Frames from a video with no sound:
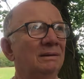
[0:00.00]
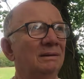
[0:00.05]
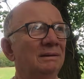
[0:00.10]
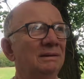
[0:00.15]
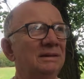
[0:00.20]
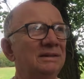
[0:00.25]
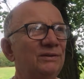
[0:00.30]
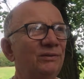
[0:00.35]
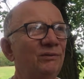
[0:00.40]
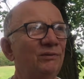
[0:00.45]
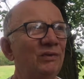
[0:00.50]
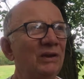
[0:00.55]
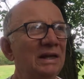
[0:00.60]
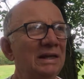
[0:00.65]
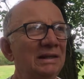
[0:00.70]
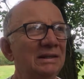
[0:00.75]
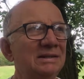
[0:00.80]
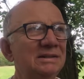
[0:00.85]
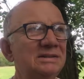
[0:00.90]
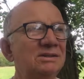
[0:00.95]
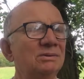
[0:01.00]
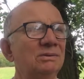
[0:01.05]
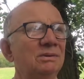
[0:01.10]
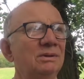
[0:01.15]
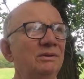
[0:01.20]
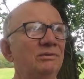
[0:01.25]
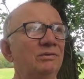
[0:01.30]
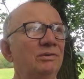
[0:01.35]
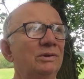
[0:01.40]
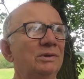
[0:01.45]
this feeling
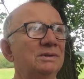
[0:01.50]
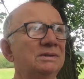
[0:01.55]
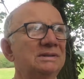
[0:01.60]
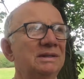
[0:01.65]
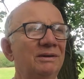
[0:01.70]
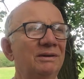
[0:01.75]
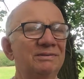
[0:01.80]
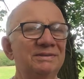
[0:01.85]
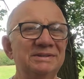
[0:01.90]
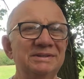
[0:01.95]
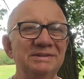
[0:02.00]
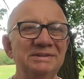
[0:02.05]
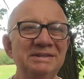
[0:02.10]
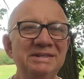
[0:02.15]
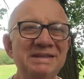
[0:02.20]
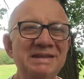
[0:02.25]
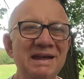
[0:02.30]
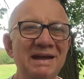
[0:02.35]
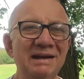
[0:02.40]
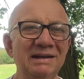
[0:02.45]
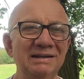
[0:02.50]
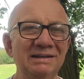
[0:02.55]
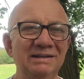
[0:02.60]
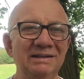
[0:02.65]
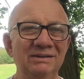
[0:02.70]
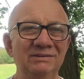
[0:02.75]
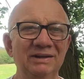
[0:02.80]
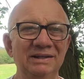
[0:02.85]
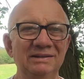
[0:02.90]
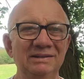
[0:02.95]
sorry for yourself is a
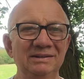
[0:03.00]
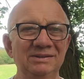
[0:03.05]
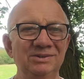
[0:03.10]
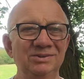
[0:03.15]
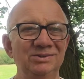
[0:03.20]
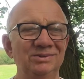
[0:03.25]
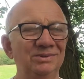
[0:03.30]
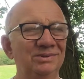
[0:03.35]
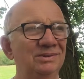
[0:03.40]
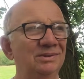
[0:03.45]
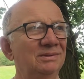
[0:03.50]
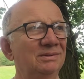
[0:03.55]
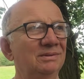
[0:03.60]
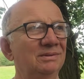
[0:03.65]
negative attitude,